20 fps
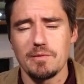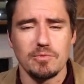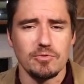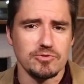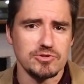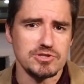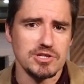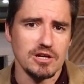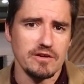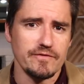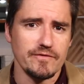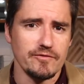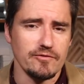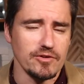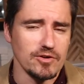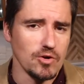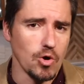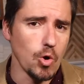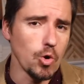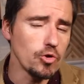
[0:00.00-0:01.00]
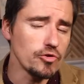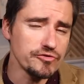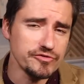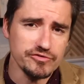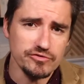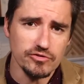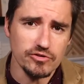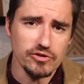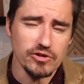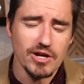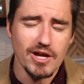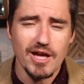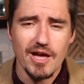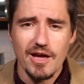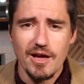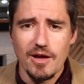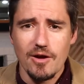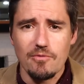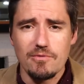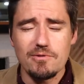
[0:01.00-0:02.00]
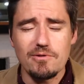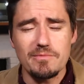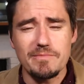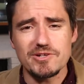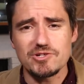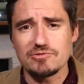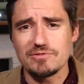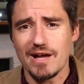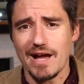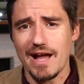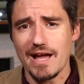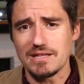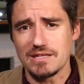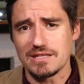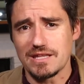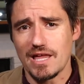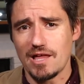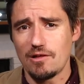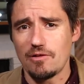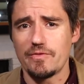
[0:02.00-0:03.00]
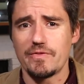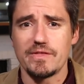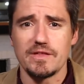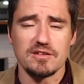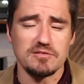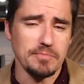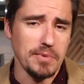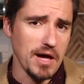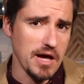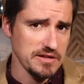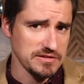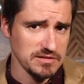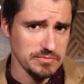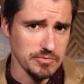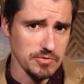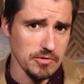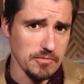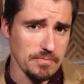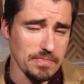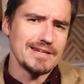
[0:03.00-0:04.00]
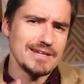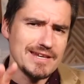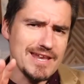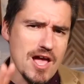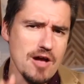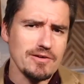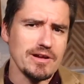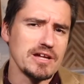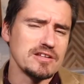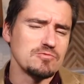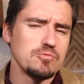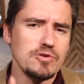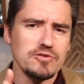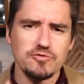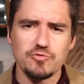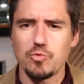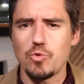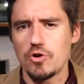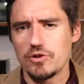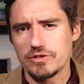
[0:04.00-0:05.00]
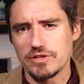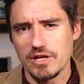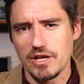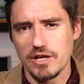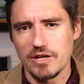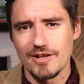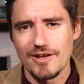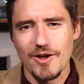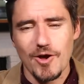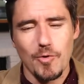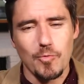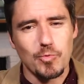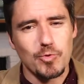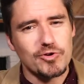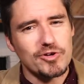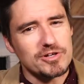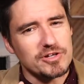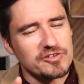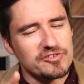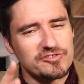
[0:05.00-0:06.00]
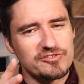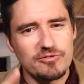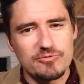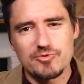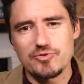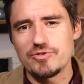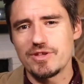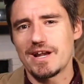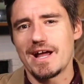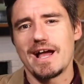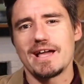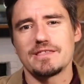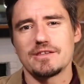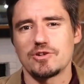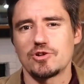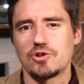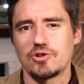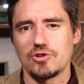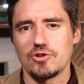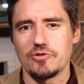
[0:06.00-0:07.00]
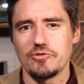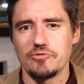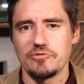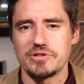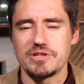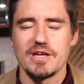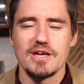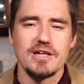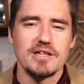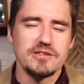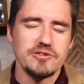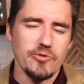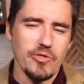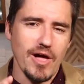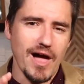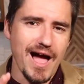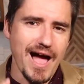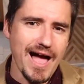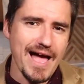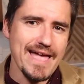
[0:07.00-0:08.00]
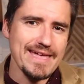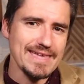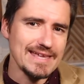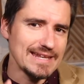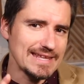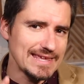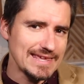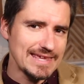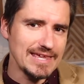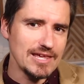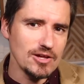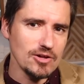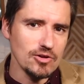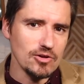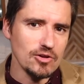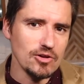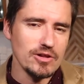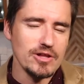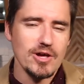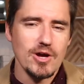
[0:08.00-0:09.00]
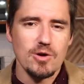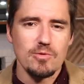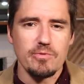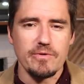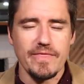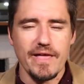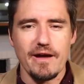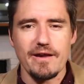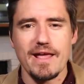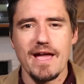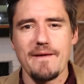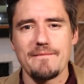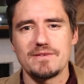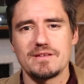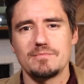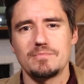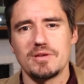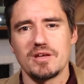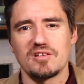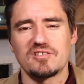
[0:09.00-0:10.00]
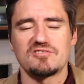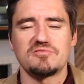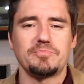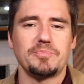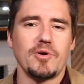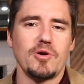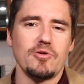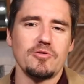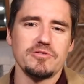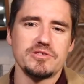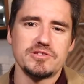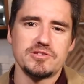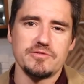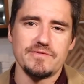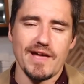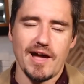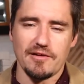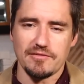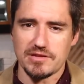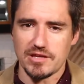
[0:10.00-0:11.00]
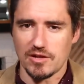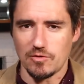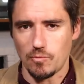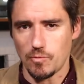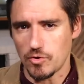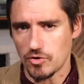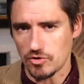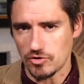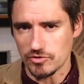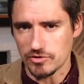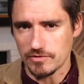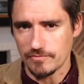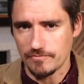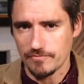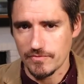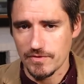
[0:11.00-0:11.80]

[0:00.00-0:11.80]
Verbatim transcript: we'll check for an ulcer. We want to make sure the eye is as healthy as possible. Now, guys, once we're all done, we're going to suture that eyelid closed so the eye can heal without having to be exposed to the outside world.